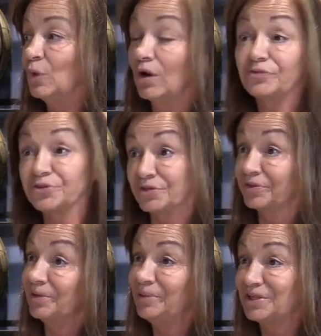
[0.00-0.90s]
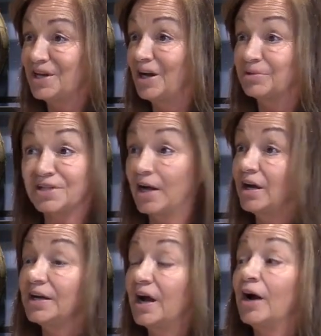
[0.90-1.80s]
Well, if there's ever going to be a time, because
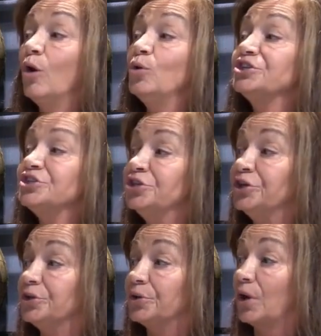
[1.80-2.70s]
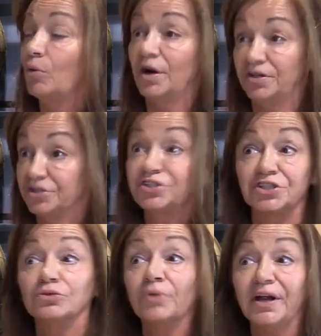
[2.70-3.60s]
I always knew I wanted to
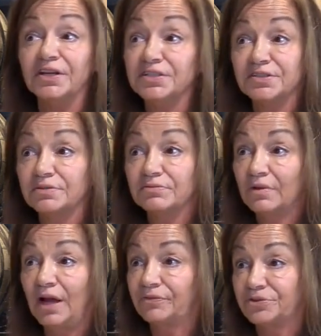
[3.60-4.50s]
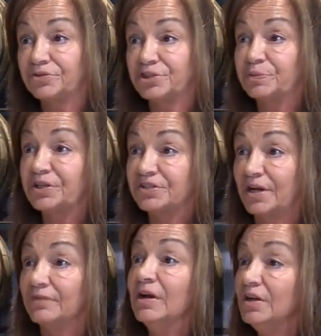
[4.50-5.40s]
still race. After, just because
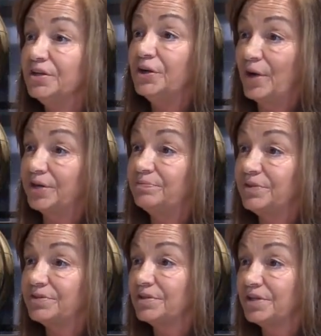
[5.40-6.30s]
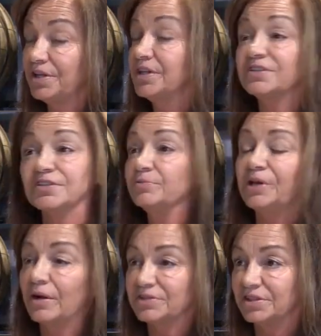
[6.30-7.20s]
I, you know, had kids, doesn't
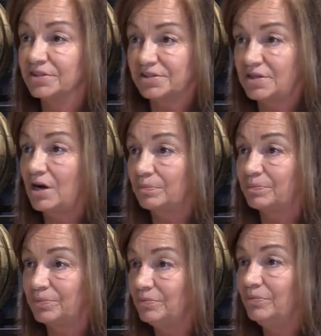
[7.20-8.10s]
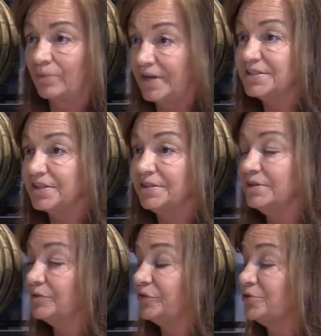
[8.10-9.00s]
mean I was going to stop
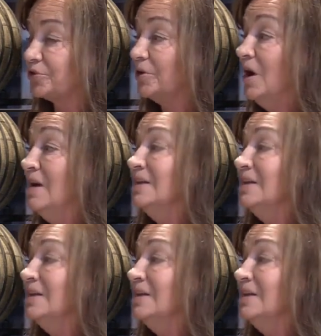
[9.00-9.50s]
racing in the future.